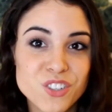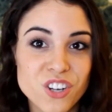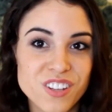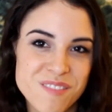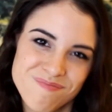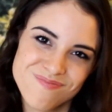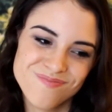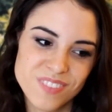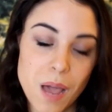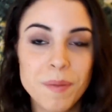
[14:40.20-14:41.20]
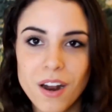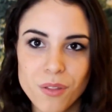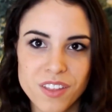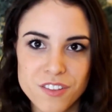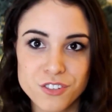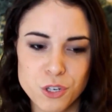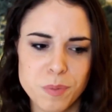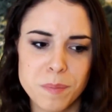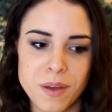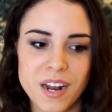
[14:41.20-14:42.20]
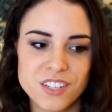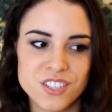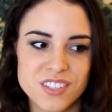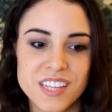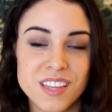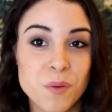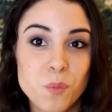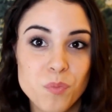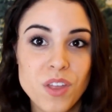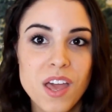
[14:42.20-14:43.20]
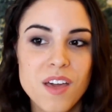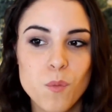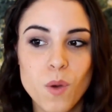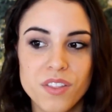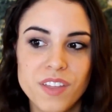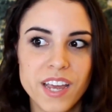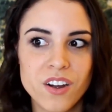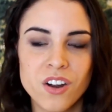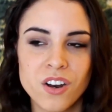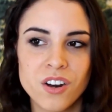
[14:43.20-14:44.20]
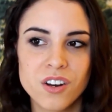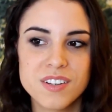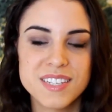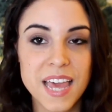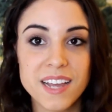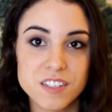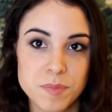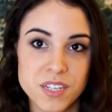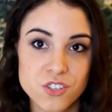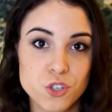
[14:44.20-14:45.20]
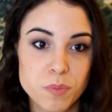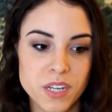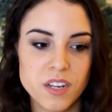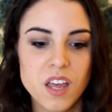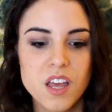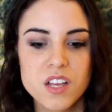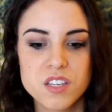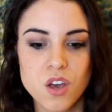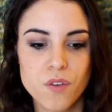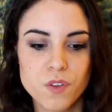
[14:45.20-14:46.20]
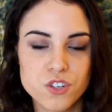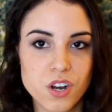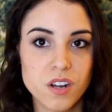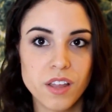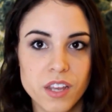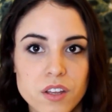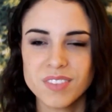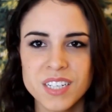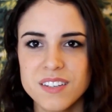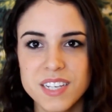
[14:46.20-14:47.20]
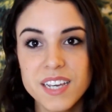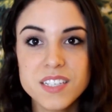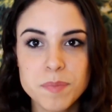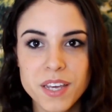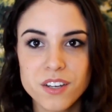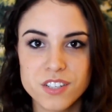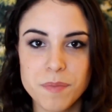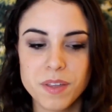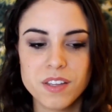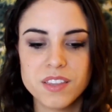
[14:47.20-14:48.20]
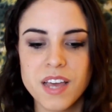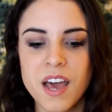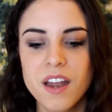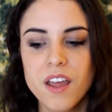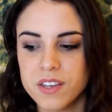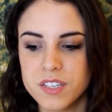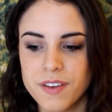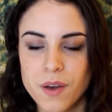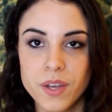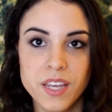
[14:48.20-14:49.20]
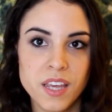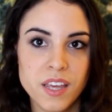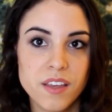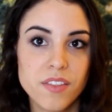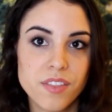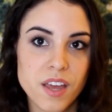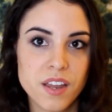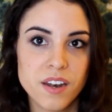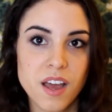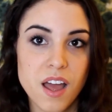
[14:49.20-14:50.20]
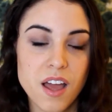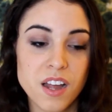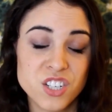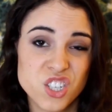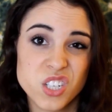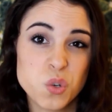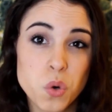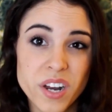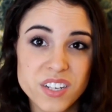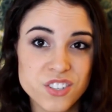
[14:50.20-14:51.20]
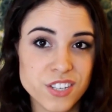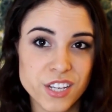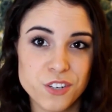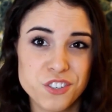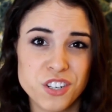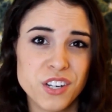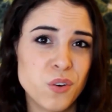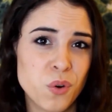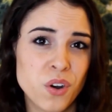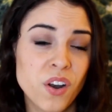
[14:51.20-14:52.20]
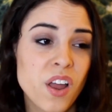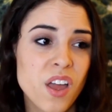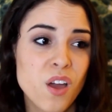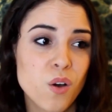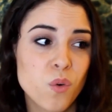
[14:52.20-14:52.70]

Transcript: don't talk to them. I mean, I don't think that they're stupid, but I just think that what they are saying to me is stupid. So if they're trying to like tease me or something like that because of how I eat, then I just ignore it. Just like you should ignore